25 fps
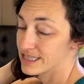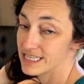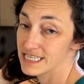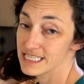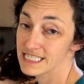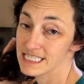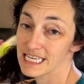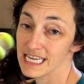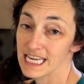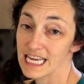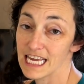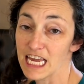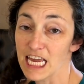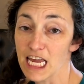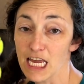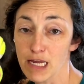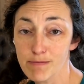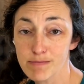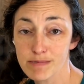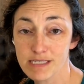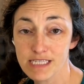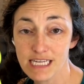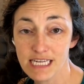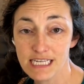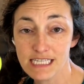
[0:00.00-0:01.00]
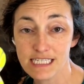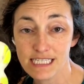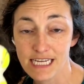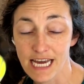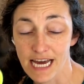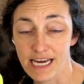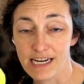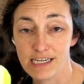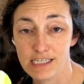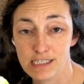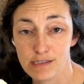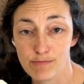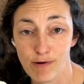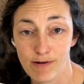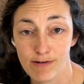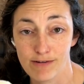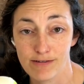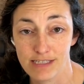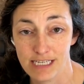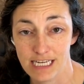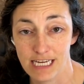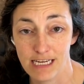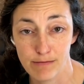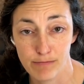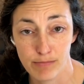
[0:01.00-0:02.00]
This keeps these tennis
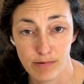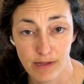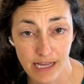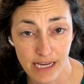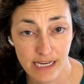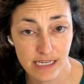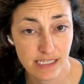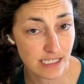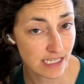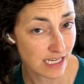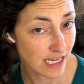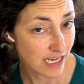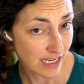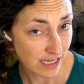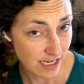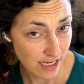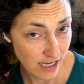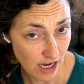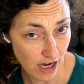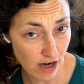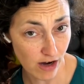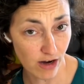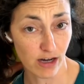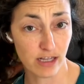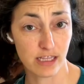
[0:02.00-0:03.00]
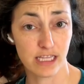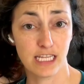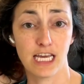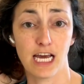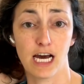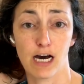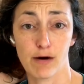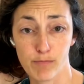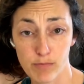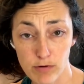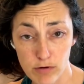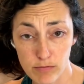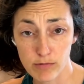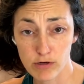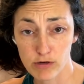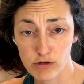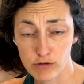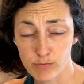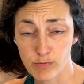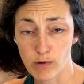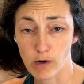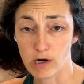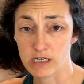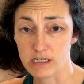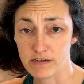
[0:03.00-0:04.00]
balls in place on the
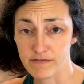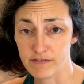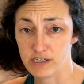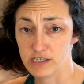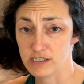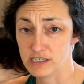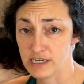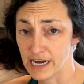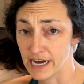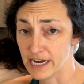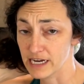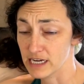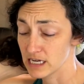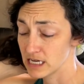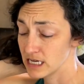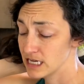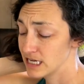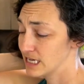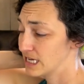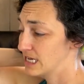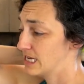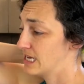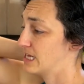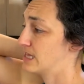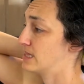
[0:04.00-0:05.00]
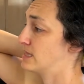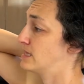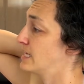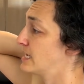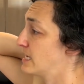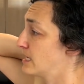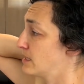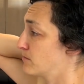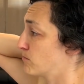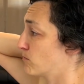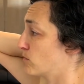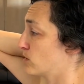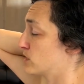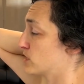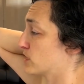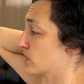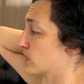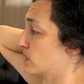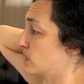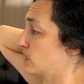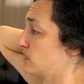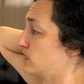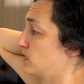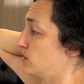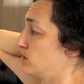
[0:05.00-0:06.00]
uppermost part of your neck. Then what you're
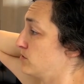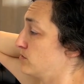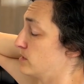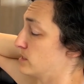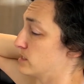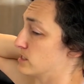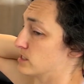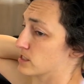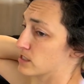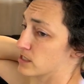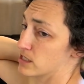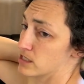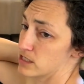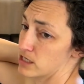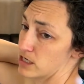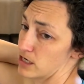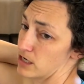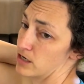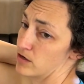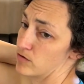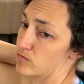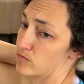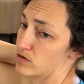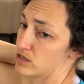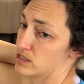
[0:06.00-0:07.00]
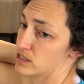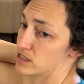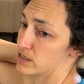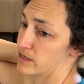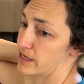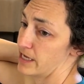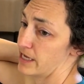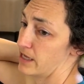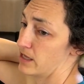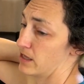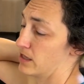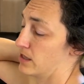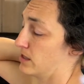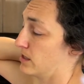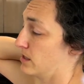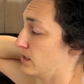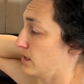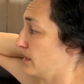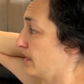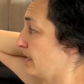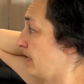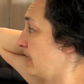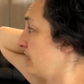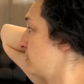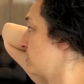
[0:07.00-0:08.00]
going to do is you're going to turn one way
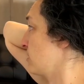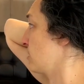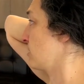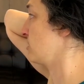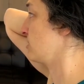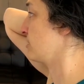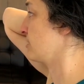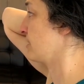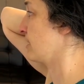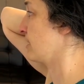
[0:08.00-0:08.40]
and turn your